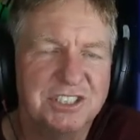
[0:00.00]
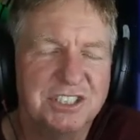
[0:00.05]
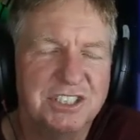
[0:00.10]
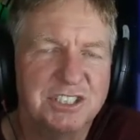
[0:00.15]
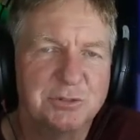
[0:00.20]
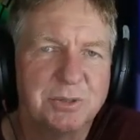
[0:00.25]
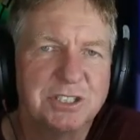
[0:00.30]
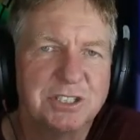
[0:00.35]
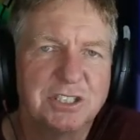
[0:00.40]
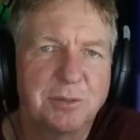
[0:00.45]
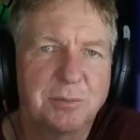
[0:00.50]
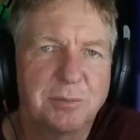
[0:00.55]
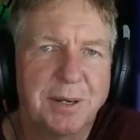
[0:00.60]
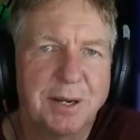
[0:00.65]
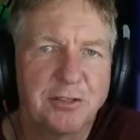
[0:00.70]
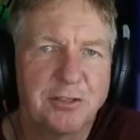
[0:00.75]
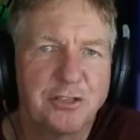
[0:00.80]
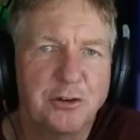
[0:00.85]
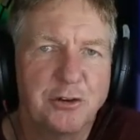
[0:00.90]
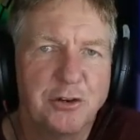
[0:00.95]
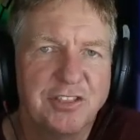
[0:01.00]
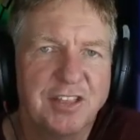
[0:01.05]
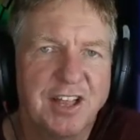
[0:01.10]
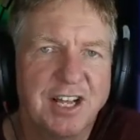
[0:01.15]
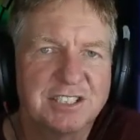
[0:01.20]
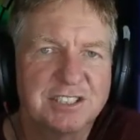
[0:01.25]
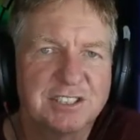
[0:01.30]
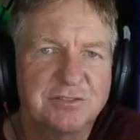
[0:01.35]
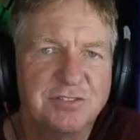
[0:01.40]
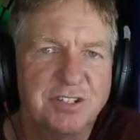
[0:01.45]
These winds up about
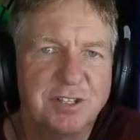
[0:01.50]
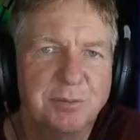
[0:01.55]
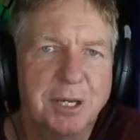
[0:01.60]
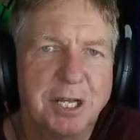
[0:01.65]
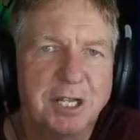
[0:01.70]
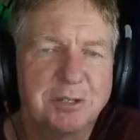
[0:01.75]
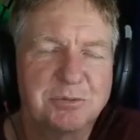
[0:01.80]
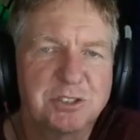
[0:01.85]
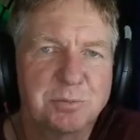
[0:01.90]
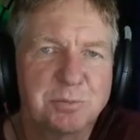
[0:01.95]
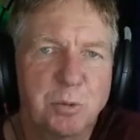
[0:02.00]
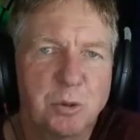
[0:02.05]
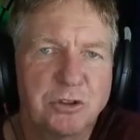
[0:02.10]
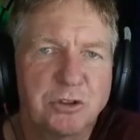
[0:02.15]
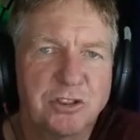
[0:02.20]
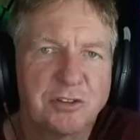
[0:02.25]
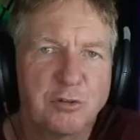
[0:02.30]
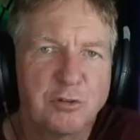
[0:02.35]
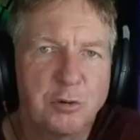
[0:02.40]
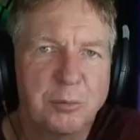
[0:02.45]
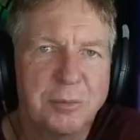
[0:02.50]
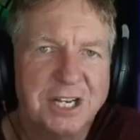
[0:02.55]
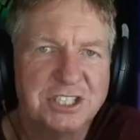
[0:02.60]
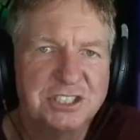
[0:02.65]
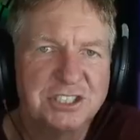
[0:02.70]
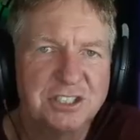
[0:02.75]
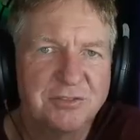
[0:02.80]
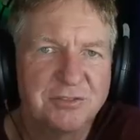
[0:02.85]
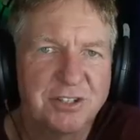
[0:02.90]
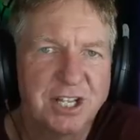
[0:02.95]
30,000 feet help support the
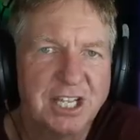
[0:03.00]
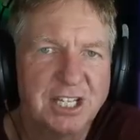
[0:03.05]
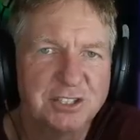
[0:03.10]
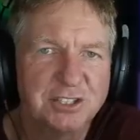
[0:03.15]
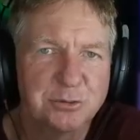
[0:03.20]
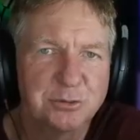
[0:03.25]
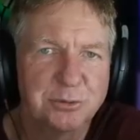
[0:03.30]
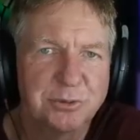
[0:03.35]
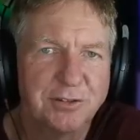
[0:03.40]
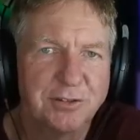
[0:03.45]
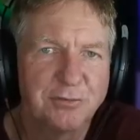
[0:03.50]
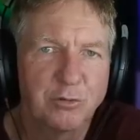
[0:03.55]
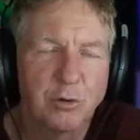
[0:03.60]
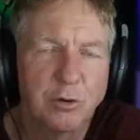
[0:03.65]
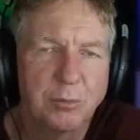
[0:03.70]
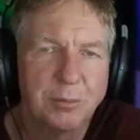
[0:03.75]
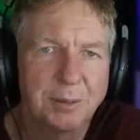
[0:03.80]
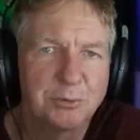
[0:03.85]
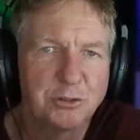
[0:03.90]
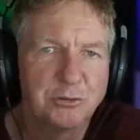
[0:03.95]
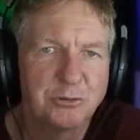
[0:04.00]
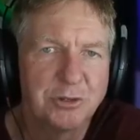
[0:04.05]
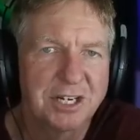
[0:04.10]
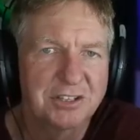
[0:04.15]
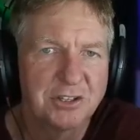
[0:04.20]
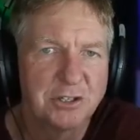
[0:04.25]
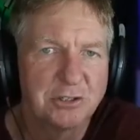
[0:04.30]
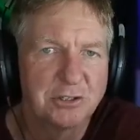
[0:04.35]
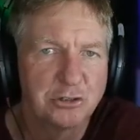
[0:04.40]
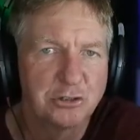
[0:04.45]
formation of gales when they form, help
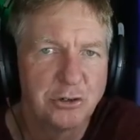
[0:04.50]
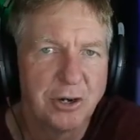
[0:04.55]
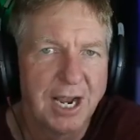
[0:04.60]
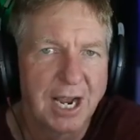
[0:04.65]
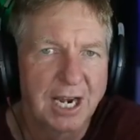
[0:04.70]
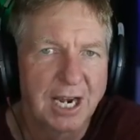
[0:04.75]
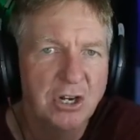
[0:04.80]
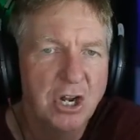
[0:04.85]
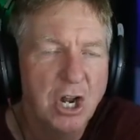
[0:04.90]
direct their track.